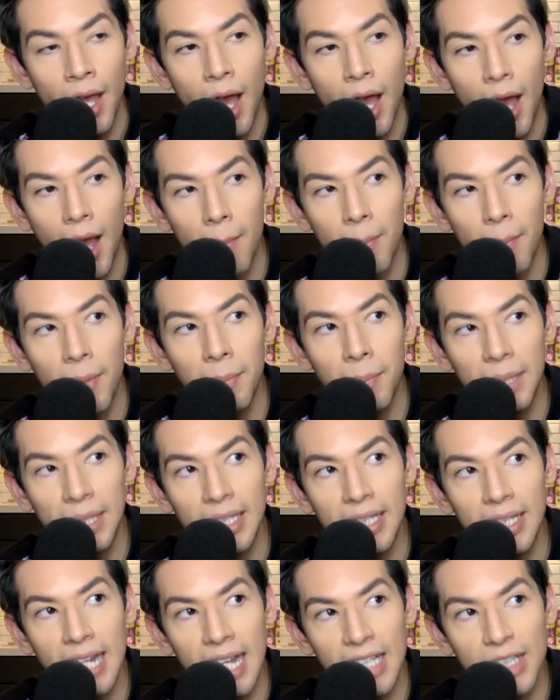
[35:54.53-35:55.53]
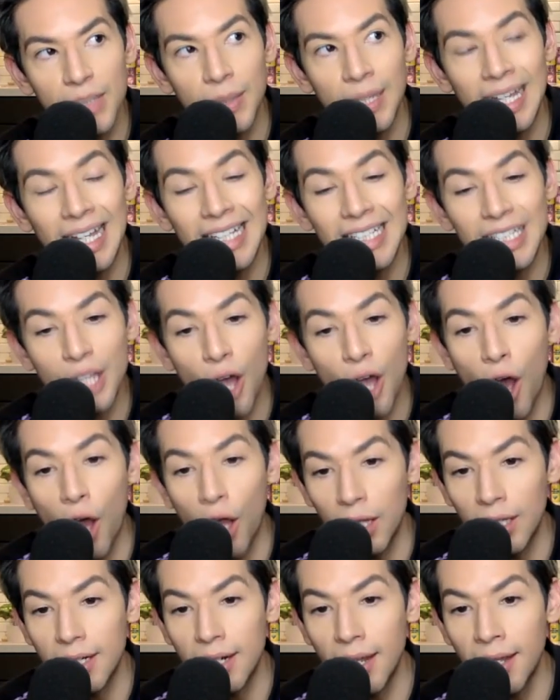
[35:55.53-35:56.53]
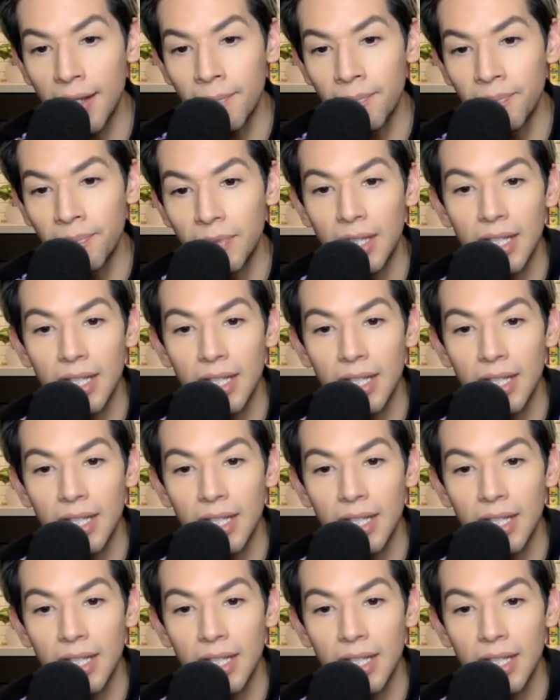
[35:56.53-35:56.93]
um, but being that next week is the holiday,